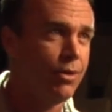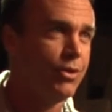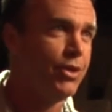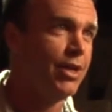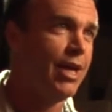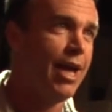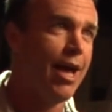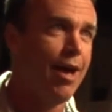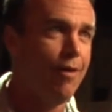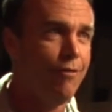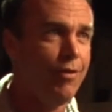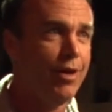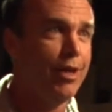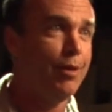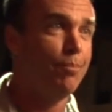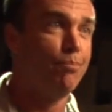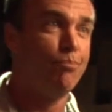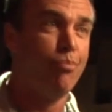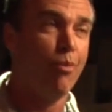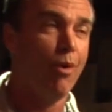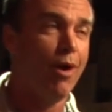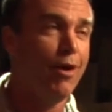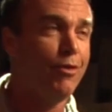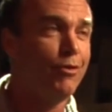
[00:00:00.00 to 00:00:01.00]
Or do you have any
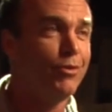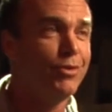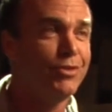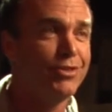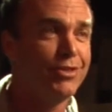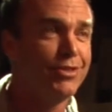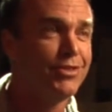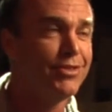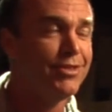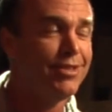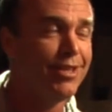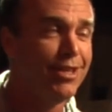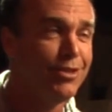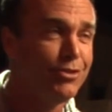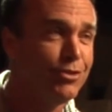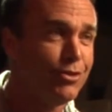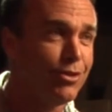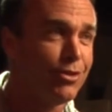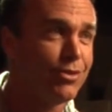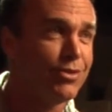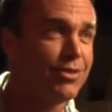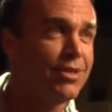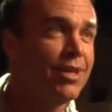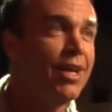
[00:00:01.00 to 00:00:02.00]
brothers and
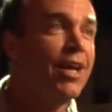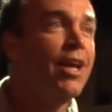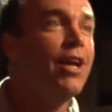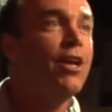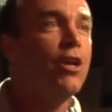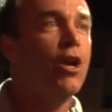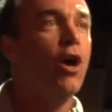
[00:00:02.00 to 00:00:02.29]
sisters?"